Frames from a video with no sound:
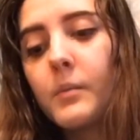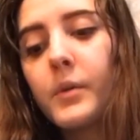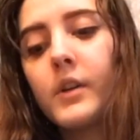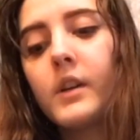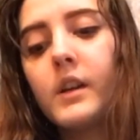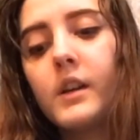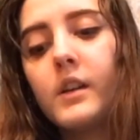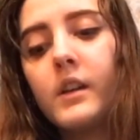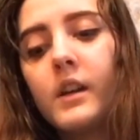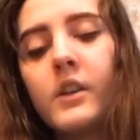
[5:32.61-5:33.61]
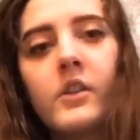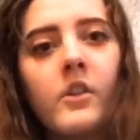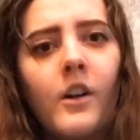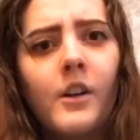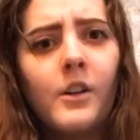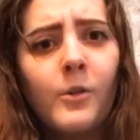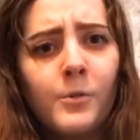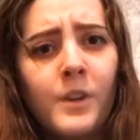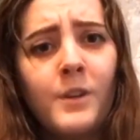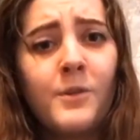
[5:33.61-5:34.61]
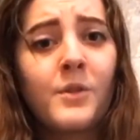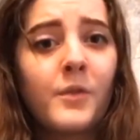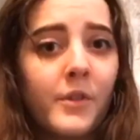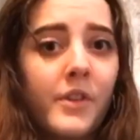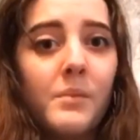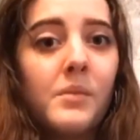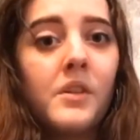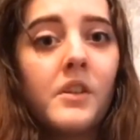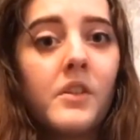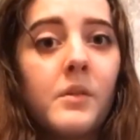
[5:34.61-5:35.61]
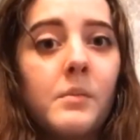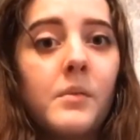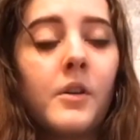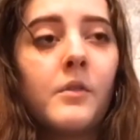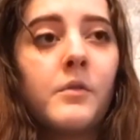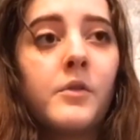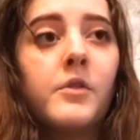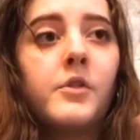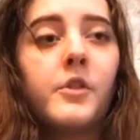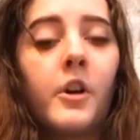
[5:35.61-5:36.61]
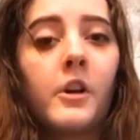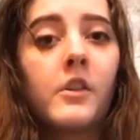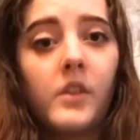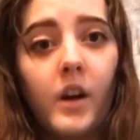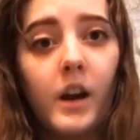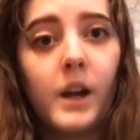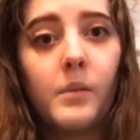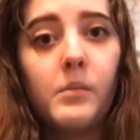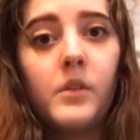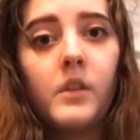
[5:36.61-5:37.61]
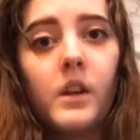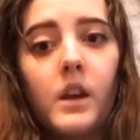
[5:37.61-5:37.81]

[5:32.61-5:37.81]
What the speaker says: But it's not only used for symbolism of dark times,